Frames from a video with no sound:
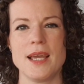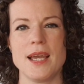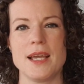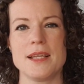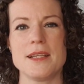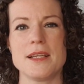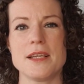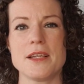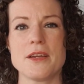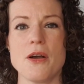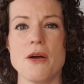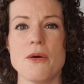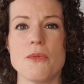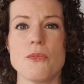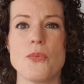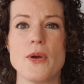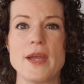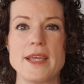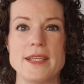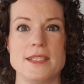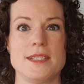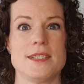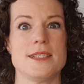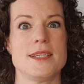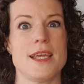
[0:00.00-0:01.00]
and then you can't
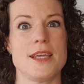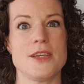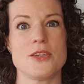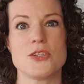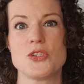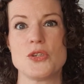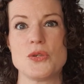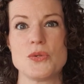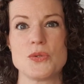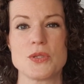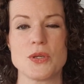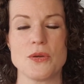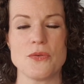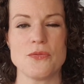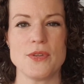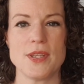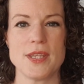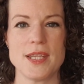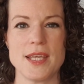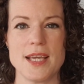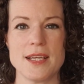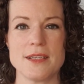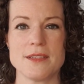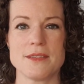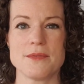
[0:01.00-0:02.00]
wait to take your shoes off at
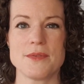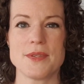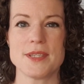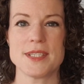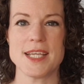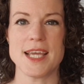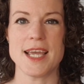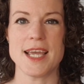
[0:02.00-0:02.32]
the end of the